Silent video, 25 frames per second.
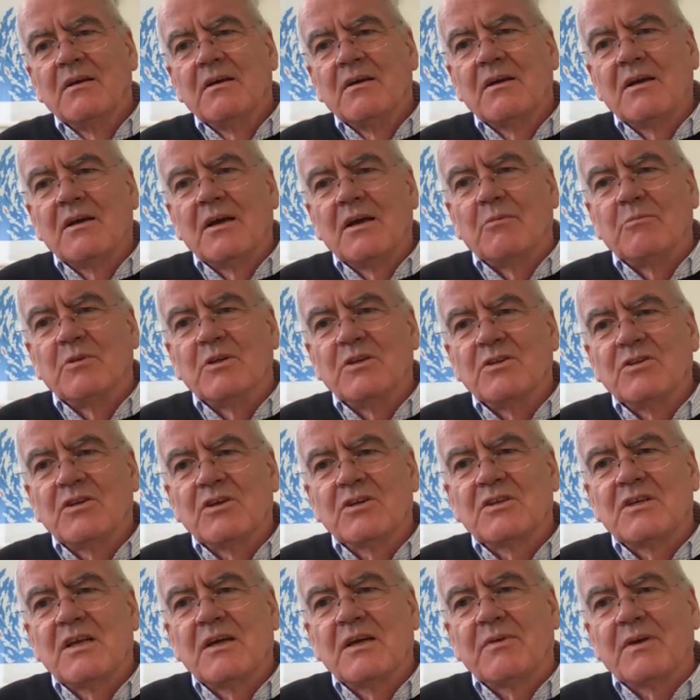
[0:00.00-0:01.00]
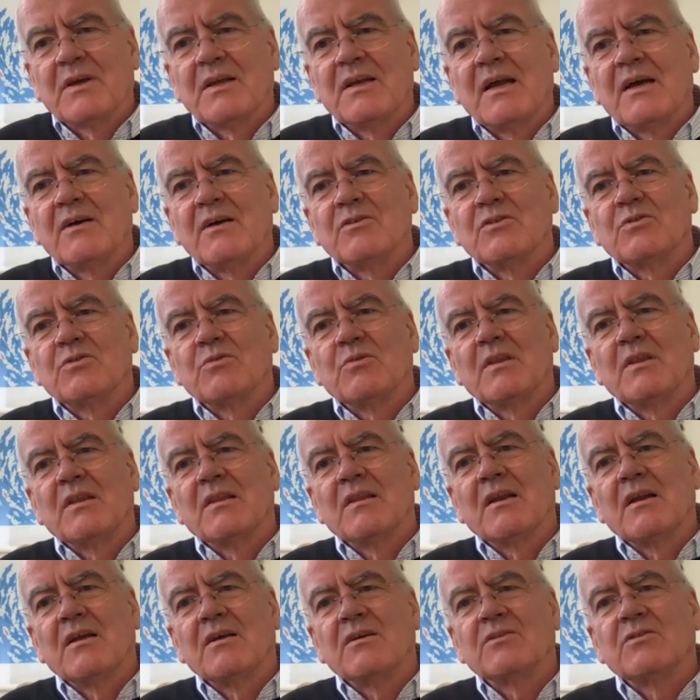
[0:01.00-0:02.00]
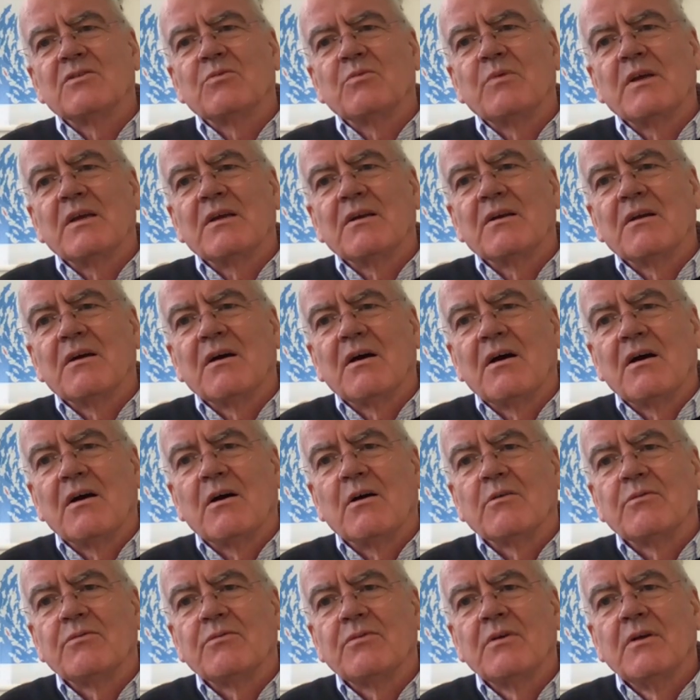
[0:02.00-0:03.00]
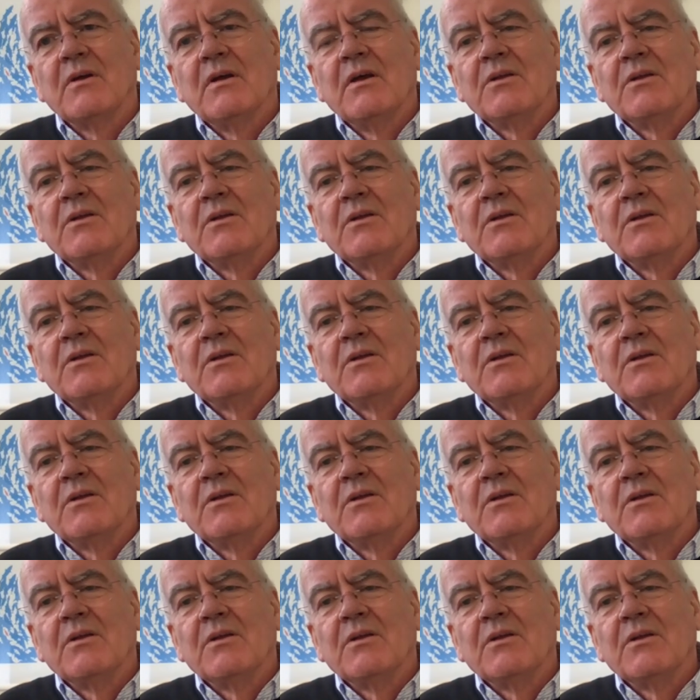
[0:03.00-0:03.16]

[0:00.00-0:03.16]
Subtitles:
companies just having announced within the last week and a half